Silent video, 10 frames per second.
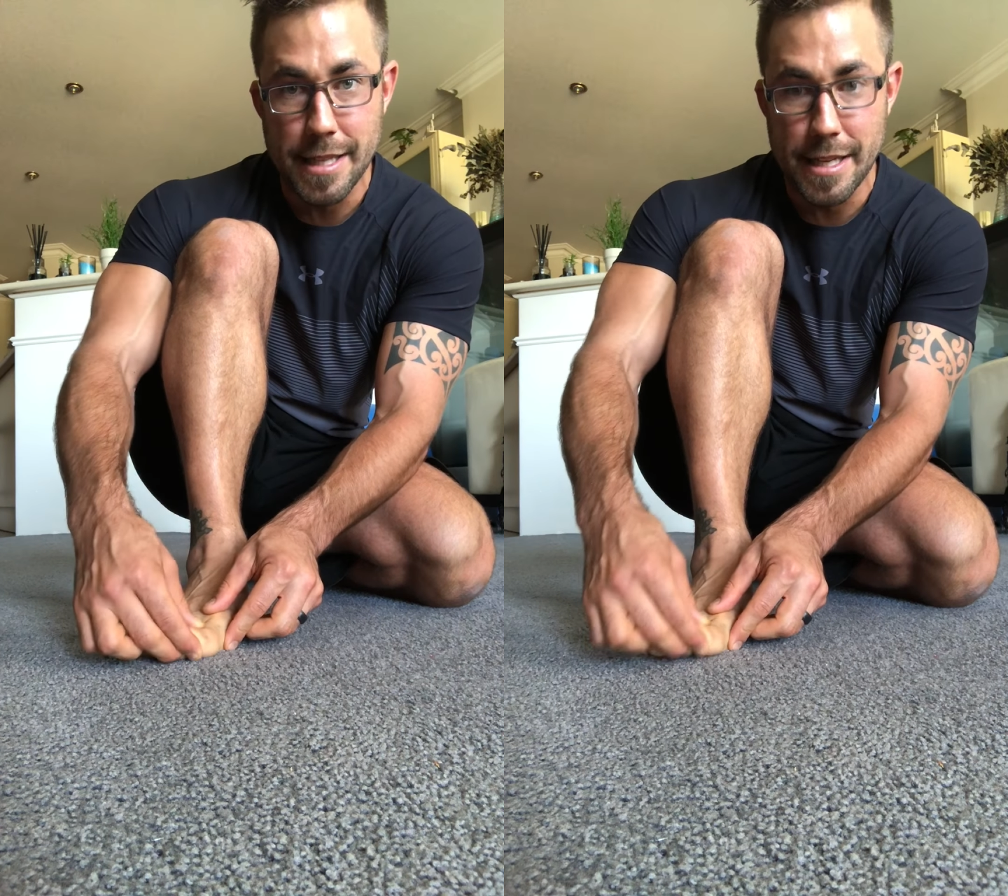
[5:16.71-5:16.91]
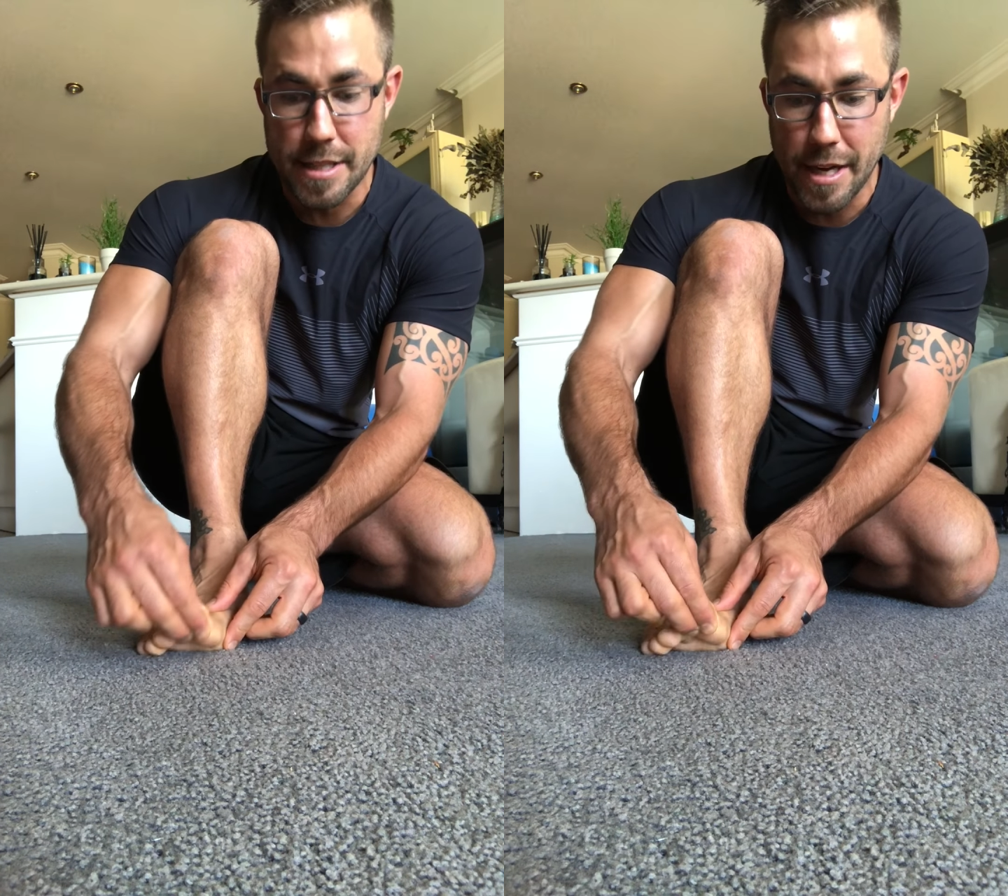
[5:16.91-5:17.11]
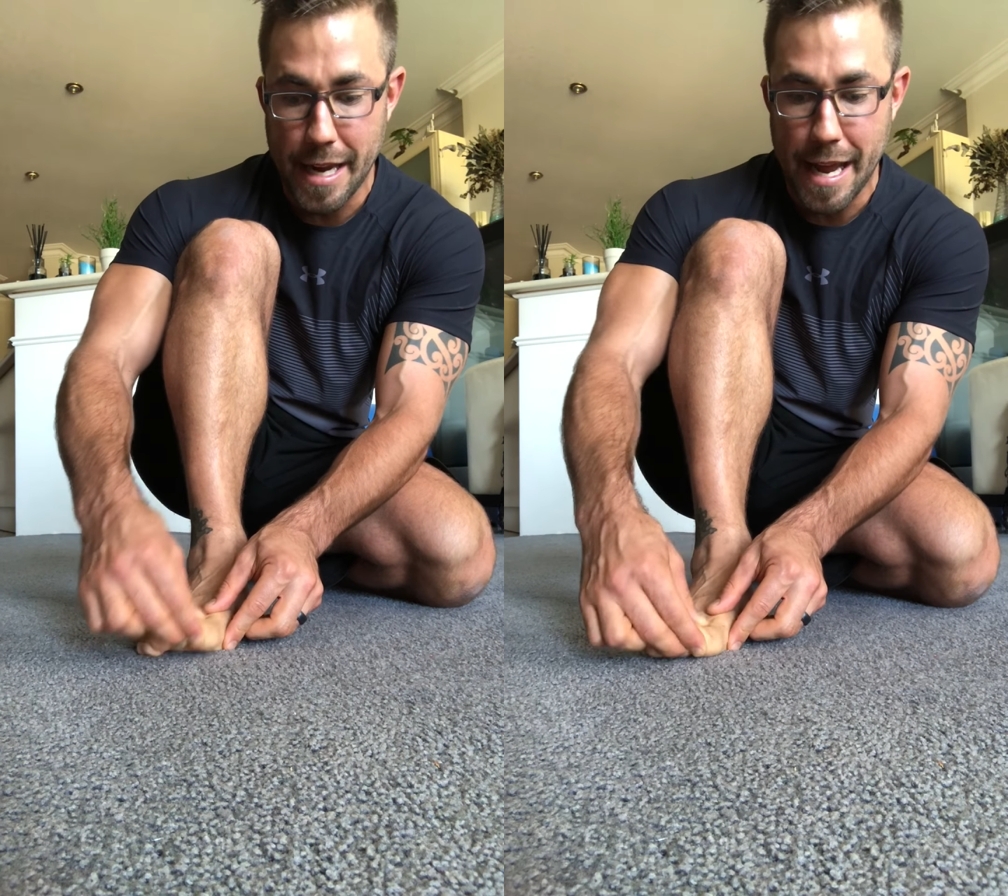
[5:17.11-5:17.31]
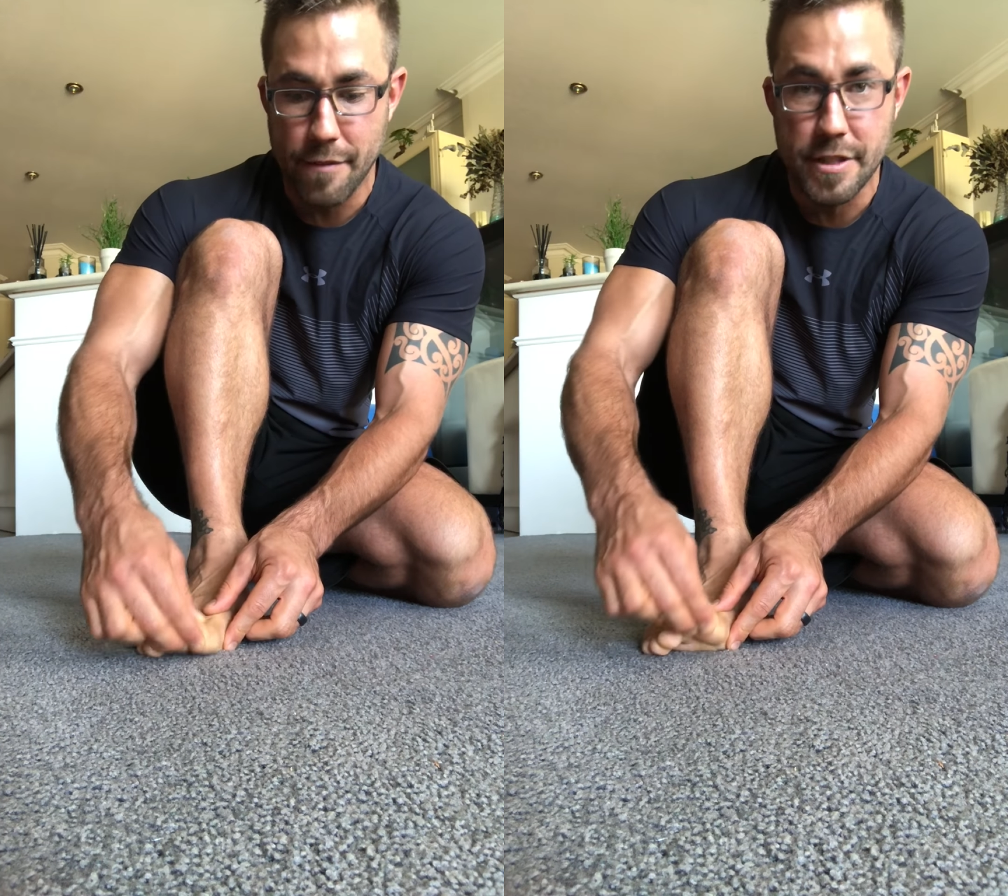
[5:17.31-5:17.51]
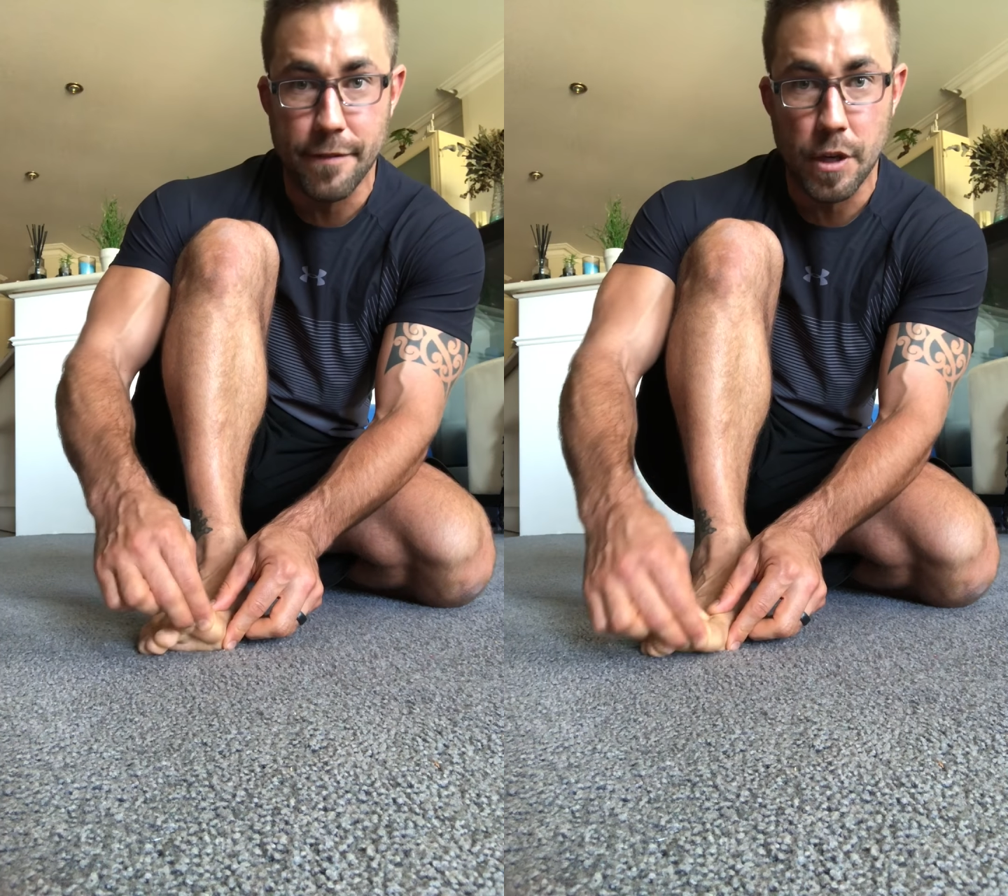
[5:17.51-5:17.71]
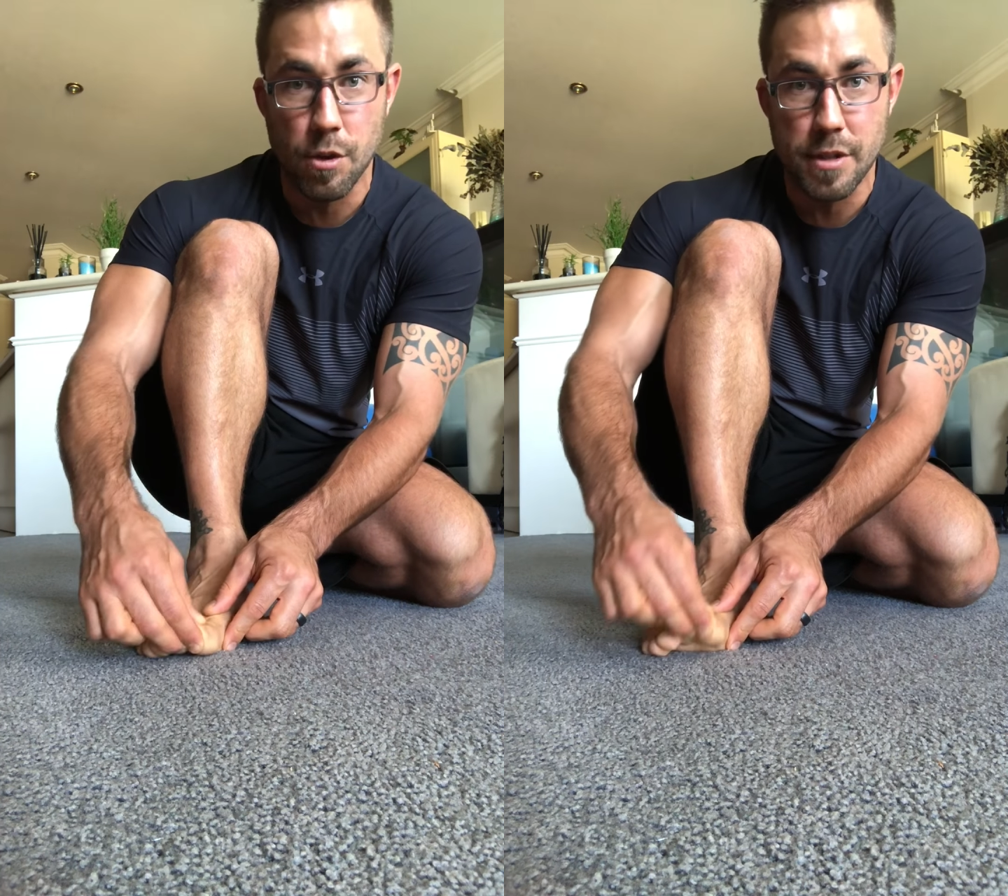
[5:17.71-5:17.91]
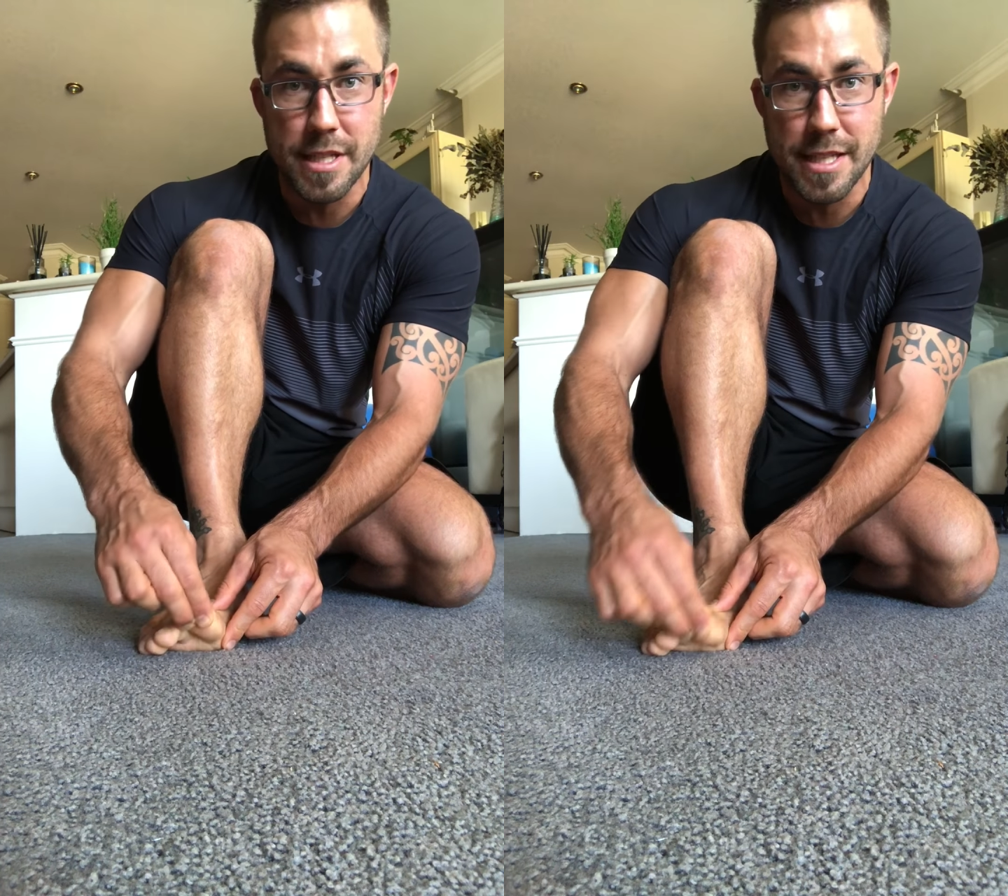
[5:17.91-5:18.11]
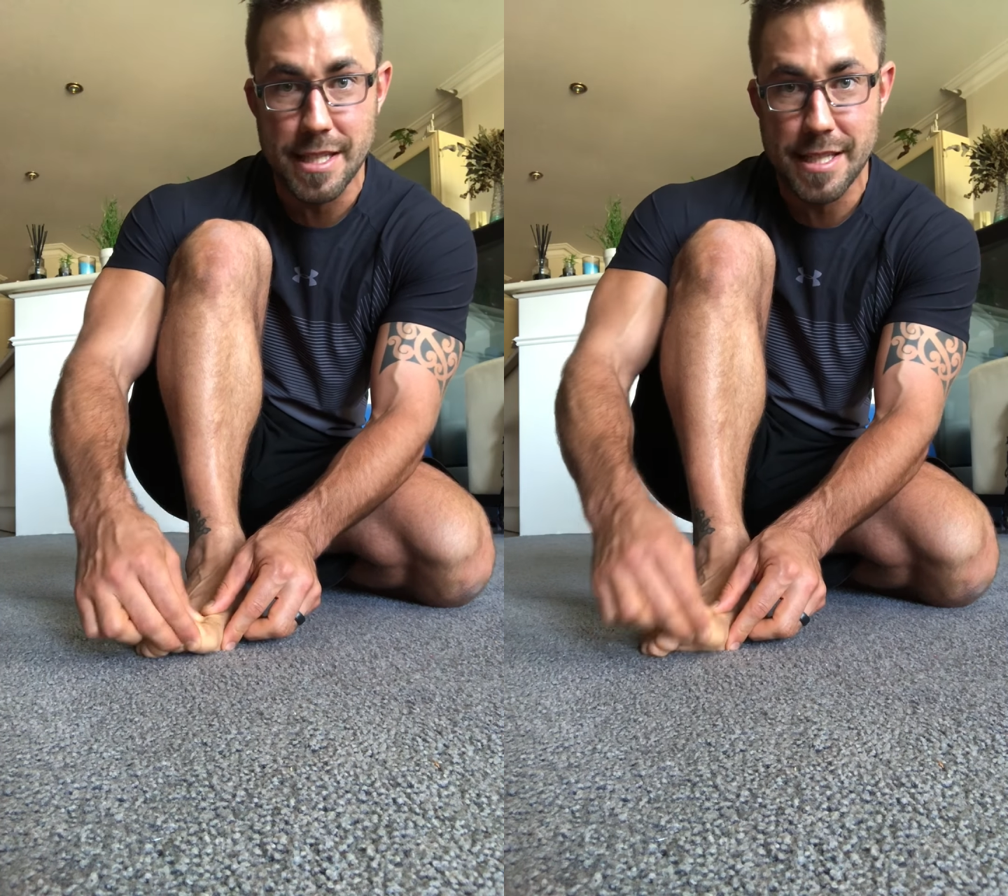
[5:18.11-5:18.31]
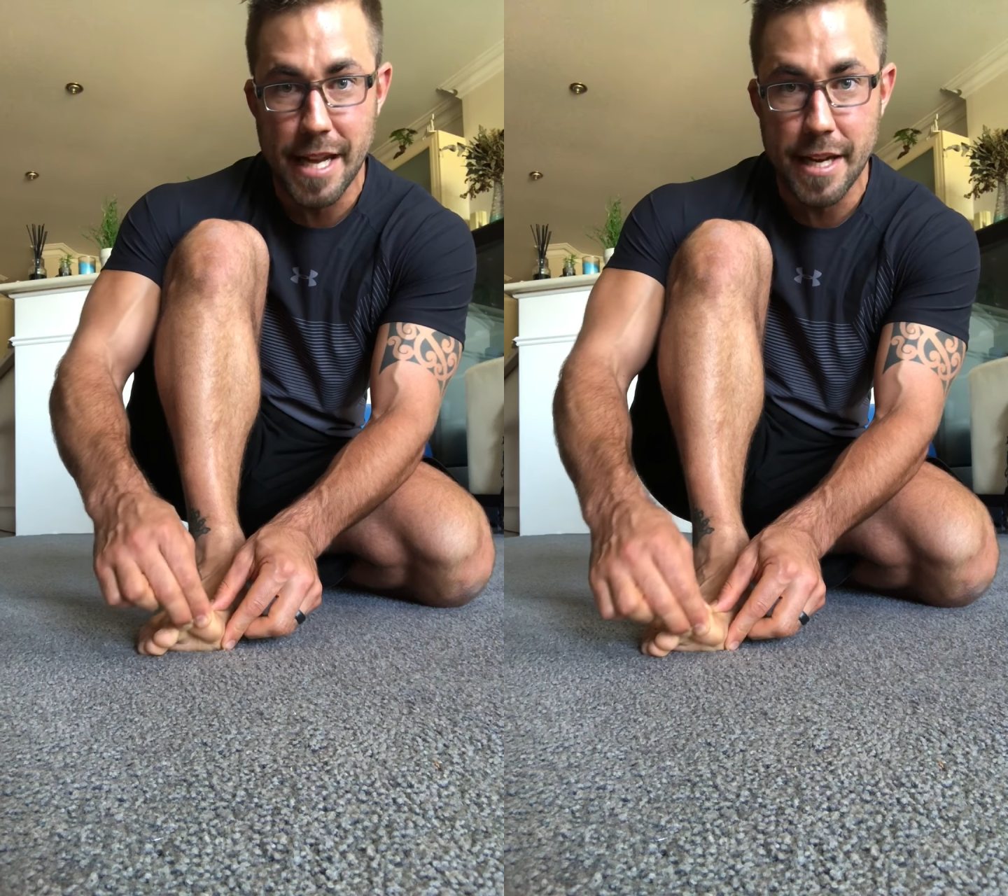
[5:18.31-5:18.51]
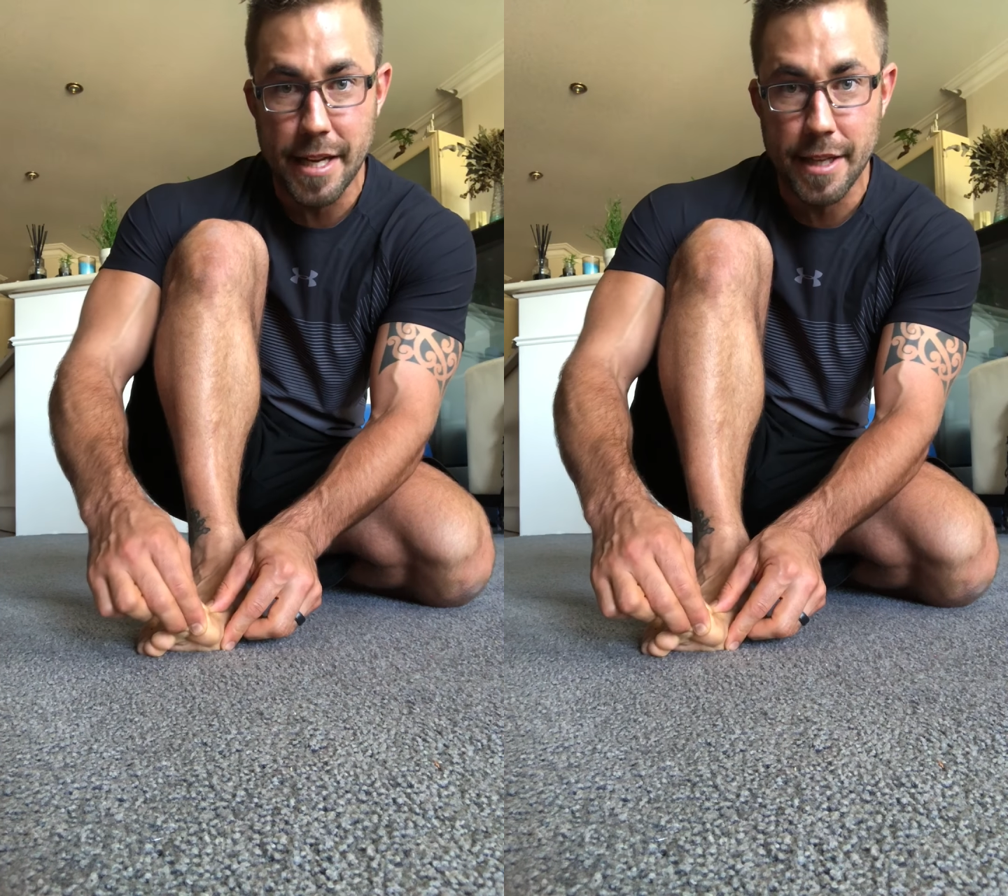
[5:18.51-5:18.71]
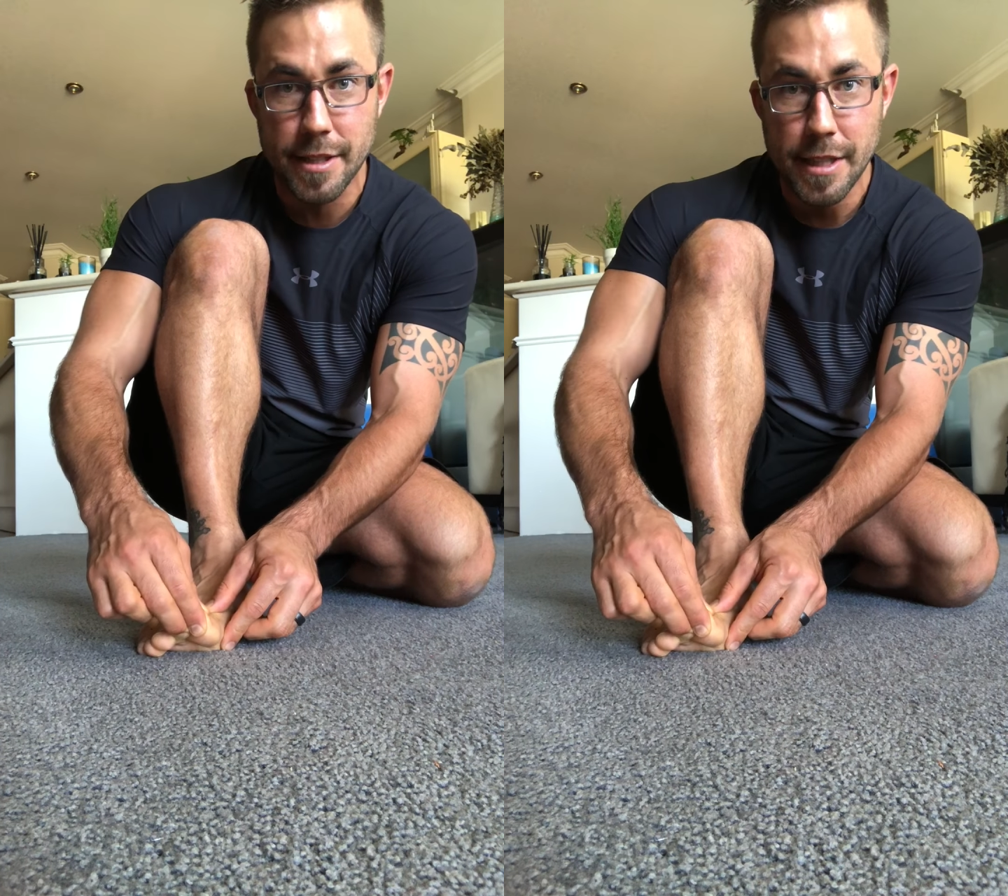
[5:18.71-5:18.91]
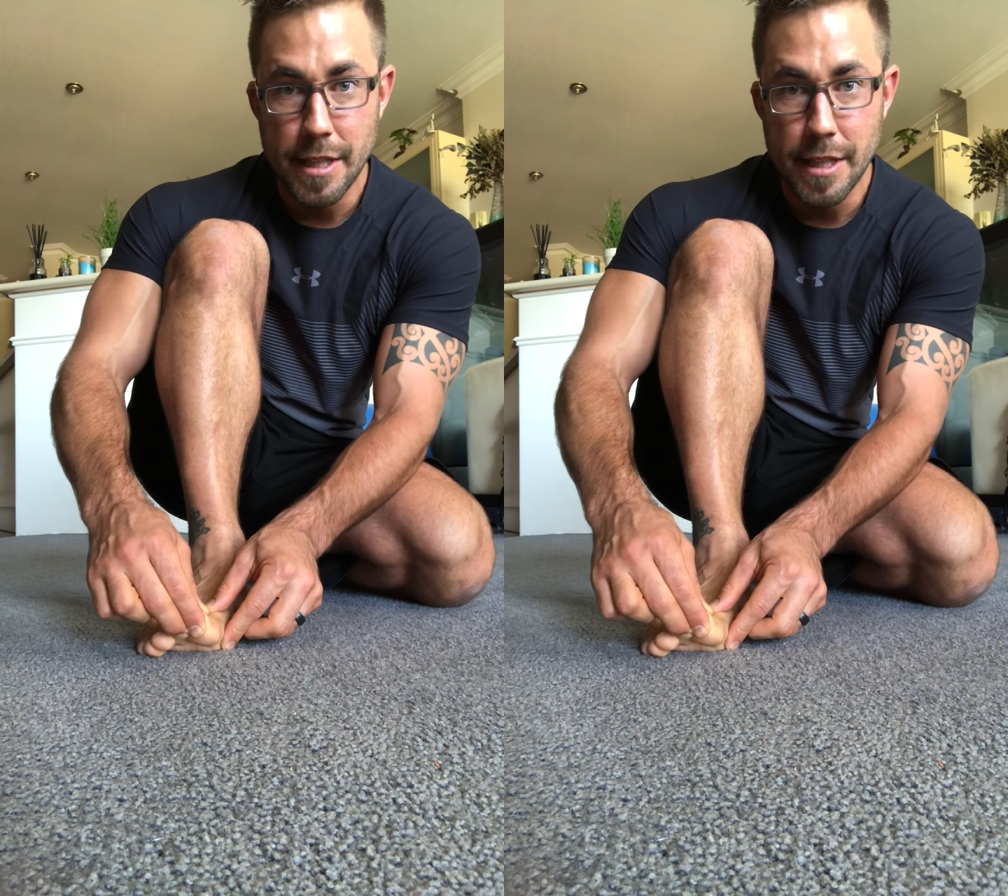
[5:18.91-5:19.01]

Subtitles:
and is going to have difficulties extending.